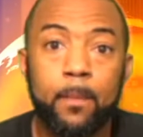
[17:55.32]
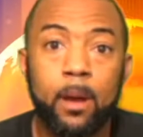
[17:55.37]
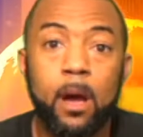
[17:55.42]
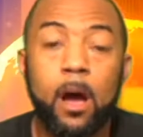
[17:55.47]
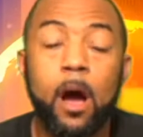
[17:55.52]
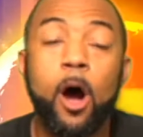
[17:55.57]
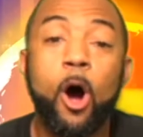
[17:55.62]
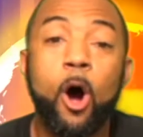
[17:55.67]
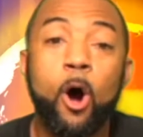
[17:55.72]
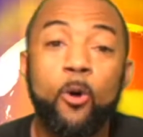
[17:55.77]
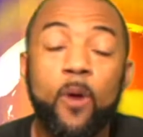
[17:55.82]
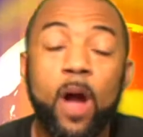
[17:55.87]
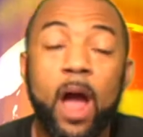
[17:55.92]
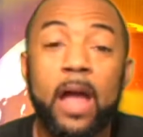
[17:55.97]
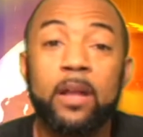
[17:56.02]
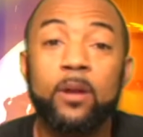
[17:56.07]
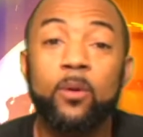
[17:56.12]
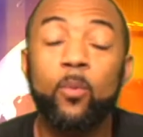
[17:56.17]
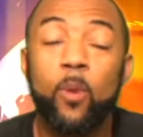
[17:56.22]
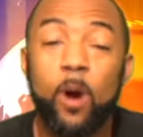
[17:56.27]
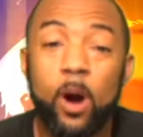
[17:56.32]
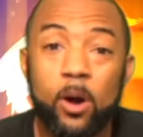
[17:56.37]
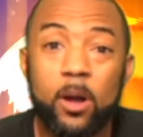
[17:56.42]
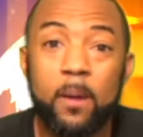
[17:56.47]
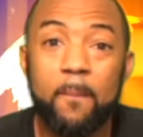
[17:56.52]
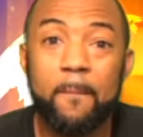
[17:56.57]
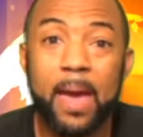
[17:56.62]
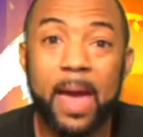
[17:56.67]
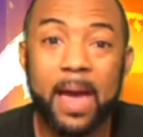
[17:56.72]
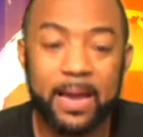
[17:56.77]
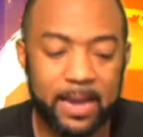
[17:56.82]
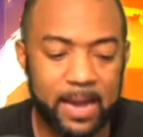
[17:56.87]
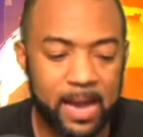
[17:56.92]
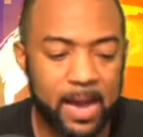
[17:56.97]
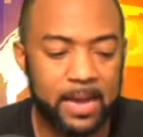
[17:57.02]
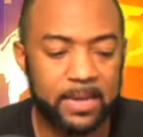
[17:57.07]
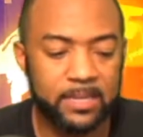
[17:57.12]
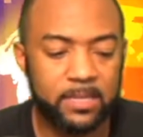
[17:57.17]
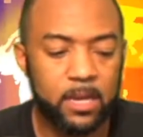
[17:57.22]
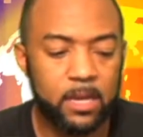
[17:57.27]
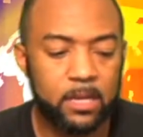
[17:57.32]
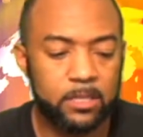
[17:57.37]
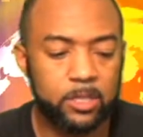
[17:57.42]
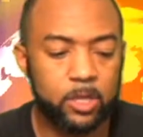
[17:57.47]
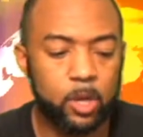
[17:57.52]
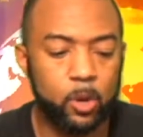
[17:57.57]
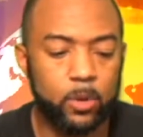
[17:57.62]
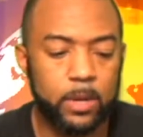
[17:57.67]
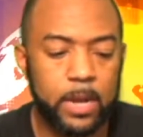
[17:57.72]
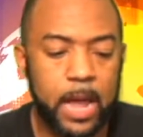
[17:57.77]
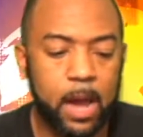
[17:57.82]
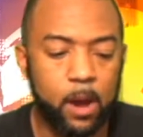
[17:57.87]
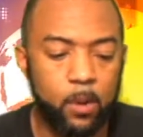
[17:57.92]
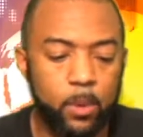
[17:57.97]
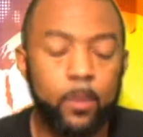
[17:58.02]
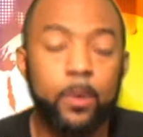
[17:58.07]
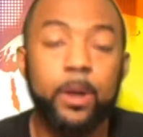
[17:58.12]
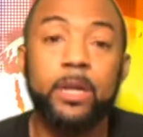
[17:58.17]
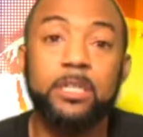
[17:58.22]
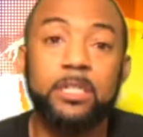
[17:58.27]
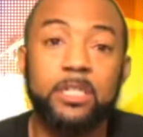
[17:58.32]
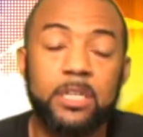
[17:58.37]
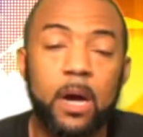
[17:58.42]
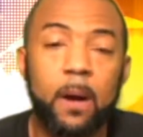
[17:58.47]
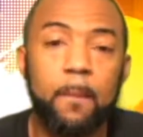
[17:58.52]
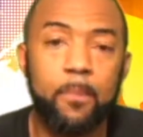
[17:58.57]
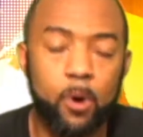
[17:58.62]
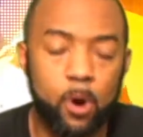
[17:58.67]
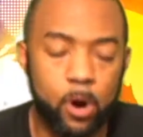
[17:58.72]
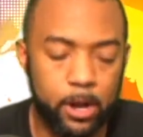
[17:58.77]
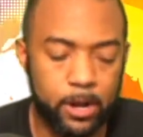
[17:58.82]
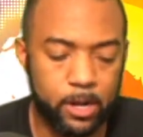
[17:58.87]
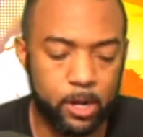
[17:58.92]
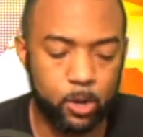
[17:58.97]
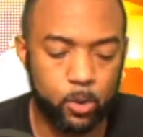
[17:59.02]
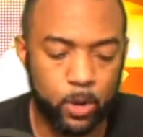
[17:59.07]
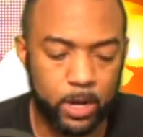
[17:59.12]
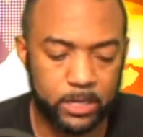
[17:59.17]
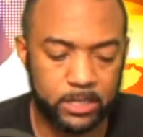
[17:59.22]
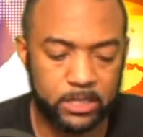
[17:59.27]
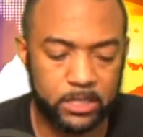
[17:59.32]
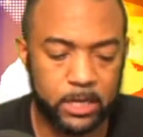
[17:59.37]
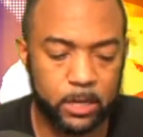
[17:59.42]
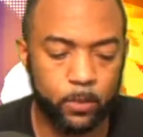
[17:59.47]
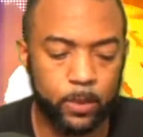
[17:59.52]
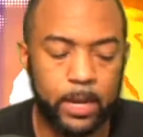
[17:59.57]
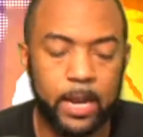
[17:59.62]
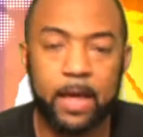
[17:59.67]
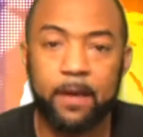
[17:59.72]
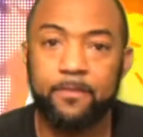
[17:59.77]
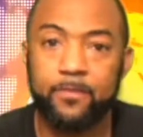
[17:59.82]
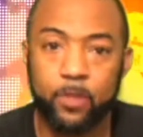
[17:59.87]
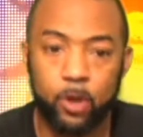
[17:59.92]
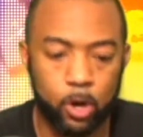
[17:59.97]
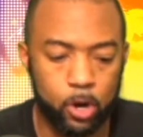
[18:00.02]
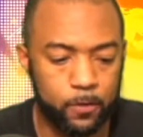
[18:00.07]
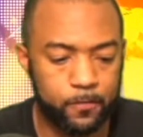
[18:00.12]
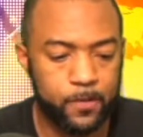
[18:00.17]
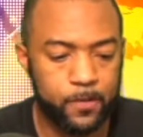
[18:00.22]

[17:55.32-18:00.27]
All right, welcome back, guys. So now we want to jump on the question that we left off,